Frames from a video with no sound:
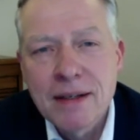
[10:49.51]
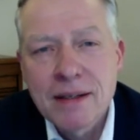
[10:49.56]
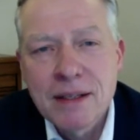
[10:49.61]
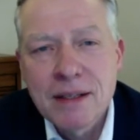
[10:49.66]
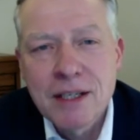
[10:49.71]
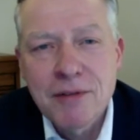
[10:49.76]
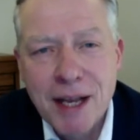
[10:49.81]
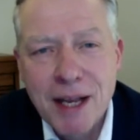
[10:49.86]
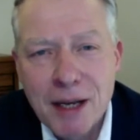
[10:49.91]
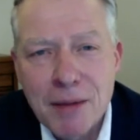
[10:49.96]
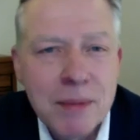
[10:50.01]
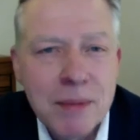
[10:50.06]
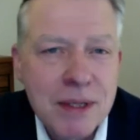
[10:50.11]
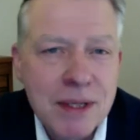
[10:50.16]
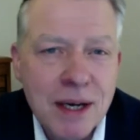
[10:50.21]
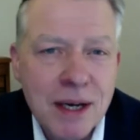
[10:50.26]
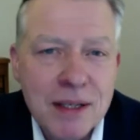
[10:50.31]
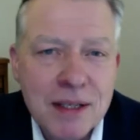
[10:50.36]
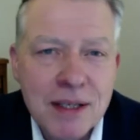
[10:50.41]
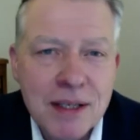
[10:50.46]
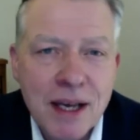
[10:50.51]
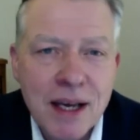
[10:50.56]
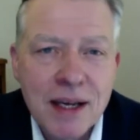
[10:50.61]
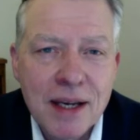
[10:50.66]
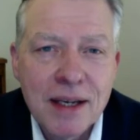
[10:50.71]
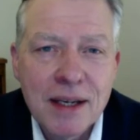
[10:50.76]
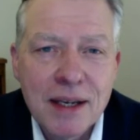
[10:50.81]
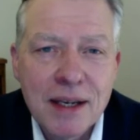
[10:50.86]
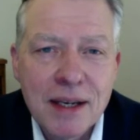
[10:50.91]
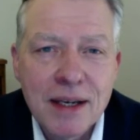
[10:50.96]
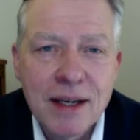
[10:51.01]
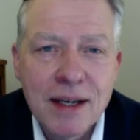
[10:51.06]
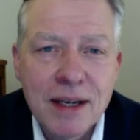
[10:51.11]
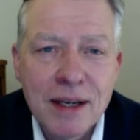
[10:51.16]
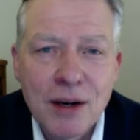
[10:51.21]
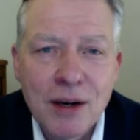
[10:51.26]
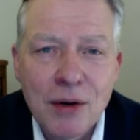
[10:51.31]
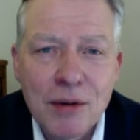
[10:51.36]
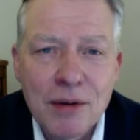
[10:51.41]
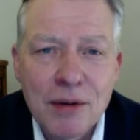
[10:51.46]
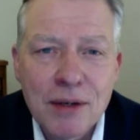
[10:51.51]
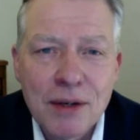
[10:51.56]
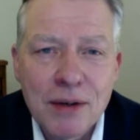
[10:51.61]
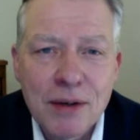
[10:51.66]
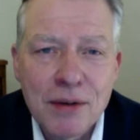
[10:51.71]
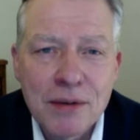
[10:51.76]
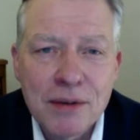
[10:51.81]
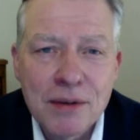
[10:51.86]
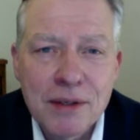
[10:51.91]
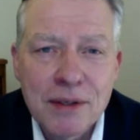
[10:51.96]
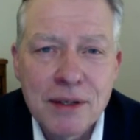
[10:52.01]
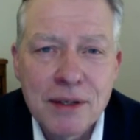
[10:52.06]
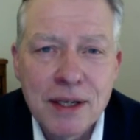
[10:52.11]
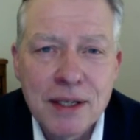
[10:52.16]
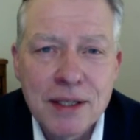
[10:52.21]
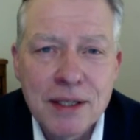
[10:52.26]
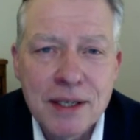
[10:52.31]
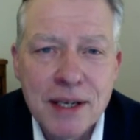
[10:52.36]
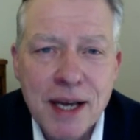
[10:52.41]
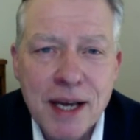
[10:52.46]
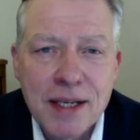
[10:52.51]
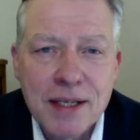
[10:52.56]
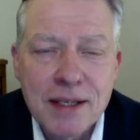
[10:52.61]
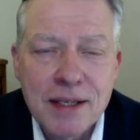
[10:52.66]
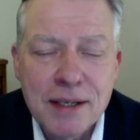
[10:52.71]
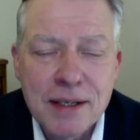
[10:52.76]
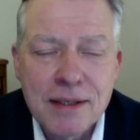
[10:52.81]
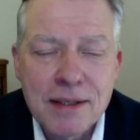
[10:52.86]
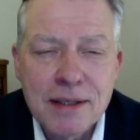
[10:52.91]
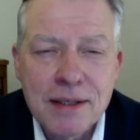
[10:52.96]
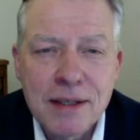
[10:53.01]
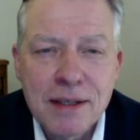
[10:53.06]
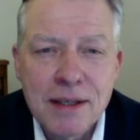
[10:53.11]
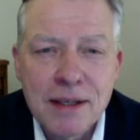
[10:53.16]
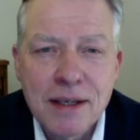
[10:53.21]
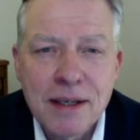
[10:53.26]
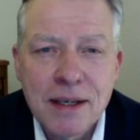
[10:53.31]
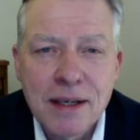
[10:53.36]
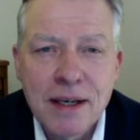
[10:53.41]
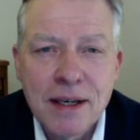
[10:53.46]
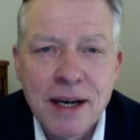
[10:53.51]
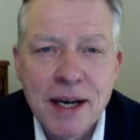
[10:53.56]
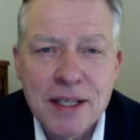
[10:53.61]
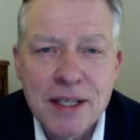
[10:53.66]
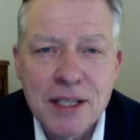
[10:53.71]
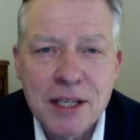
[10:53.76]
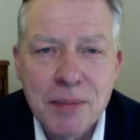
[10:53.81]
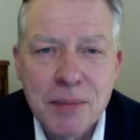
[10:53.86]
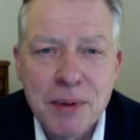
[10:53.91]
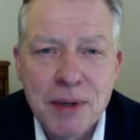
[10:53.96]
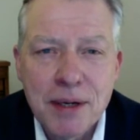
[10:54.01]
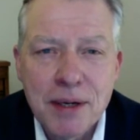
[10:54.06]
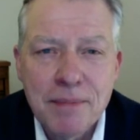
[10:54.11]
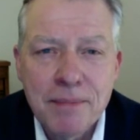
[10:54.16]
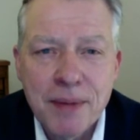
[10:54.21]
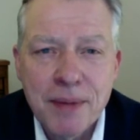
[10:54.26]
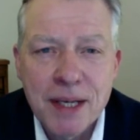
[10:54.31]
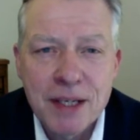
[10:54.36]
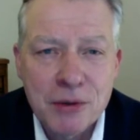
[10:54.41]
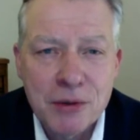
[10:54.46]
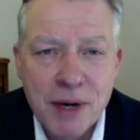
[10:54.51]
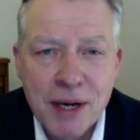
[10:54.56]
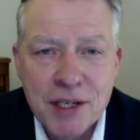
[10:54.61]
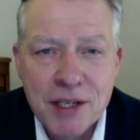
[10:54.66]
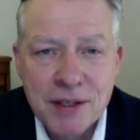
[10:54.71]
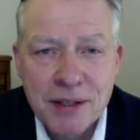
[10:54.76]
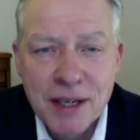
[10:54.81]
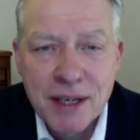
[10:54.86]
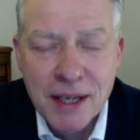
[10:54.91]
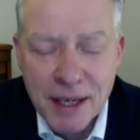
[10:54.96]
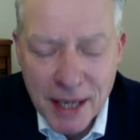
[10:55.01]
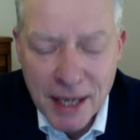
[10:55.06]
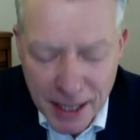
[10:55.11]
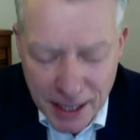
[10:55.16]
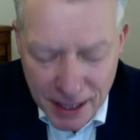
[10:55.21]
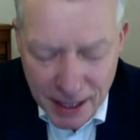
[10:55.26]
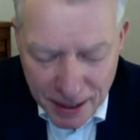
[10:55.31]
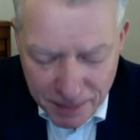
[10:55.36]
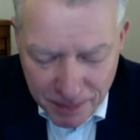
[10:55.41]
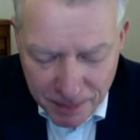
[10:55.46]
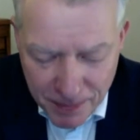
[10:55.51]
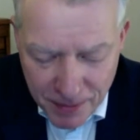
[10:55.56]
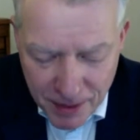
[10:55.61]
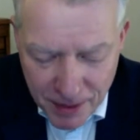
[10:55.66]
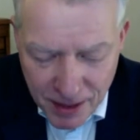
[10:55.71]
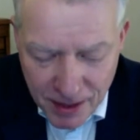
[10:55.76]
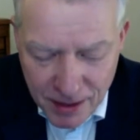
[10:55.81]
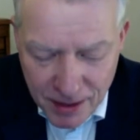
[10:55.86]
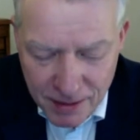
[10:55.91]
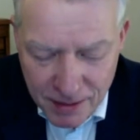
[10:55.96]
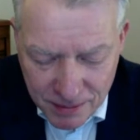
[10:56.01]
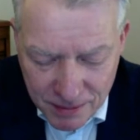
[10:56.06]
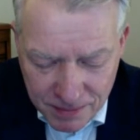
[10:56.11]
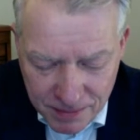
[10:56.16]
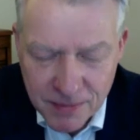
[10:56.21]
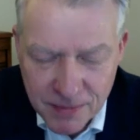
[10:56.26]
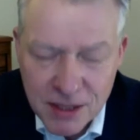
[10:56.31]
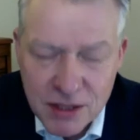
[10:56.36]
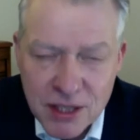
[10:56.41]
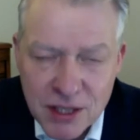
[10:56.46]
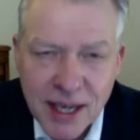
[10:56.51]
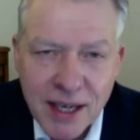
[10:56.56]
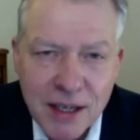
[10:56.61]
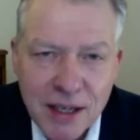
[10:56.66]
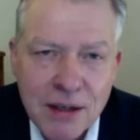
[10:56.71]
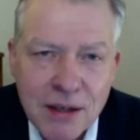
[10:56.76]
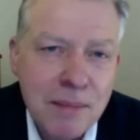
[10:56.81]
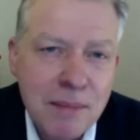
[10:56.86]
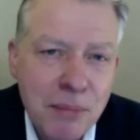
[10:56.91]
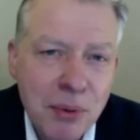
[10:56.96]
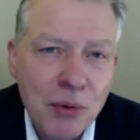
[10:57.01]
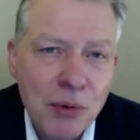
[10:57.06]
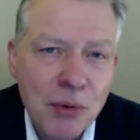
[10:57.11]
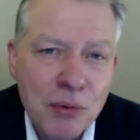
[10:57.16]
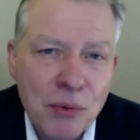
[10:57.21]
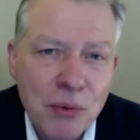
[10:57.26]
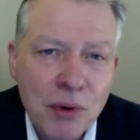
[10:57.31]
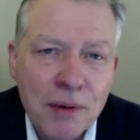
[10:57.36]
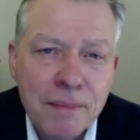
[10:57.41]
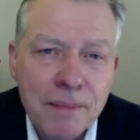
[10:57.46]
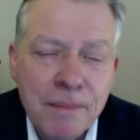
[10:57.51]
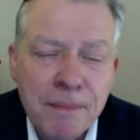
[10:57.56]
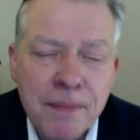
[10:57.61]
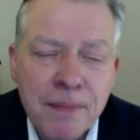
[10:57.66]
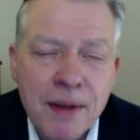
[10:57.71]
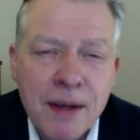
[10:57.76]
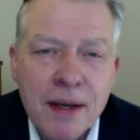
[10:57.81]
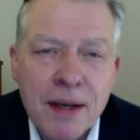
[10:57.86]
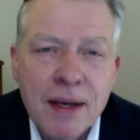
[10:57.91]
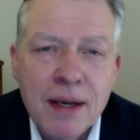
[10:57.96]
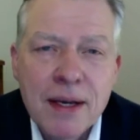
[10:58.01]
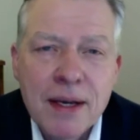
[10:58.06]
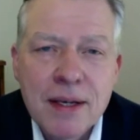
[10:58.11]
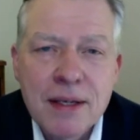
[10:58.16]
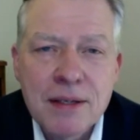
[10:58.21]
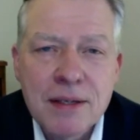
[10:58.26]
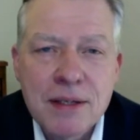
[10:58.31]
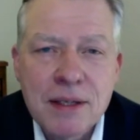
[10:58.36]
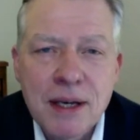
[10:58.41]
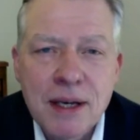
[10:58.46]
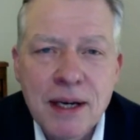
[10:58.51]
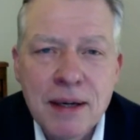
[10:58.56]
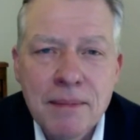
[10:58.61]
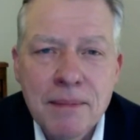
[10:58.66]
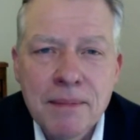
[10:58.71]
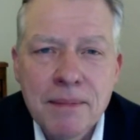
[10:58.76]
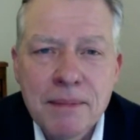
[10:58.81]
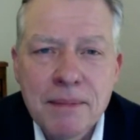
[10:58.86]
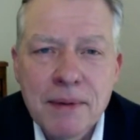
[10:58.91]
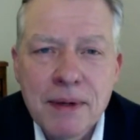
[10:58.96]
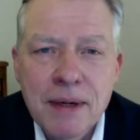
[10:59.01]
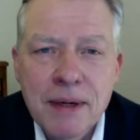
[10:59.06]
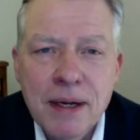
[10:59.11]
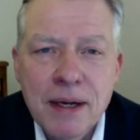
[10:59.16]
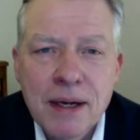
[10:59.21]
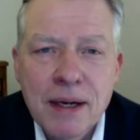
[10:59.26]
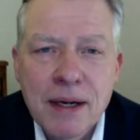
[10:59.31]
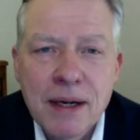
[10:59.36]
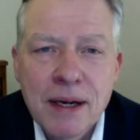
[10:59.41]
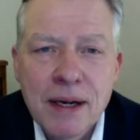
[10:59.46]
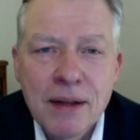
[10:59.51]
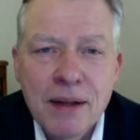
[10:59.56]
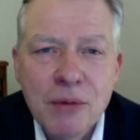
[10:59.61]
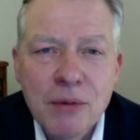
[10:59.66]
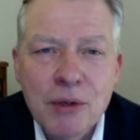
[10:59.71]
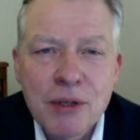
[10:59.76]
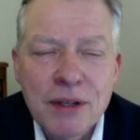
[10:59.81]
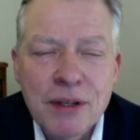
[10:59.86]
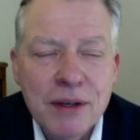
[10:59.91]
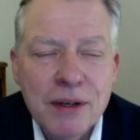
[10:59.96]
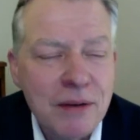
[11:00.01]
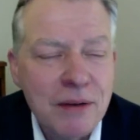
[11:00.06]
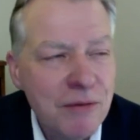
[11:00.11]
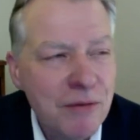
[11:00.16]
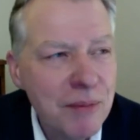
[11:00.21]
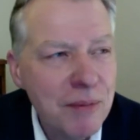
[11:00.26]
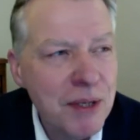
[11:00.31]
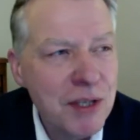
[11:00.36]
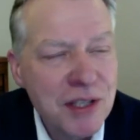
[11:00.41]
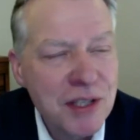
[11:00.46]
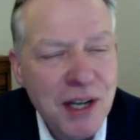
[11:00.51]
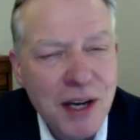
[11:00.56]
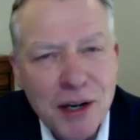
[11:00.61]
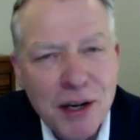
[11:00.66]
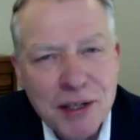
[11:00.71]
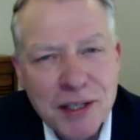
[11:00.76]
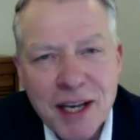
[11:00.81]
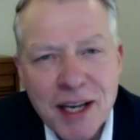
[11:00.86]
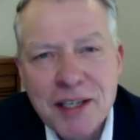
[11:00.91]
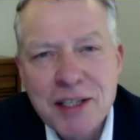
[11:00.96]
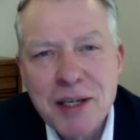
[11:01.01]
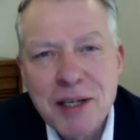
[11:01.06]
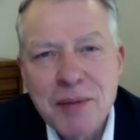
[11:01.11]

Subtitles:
development, I'd say, on 1980s SDP iteration. The second important one is from the start, actually,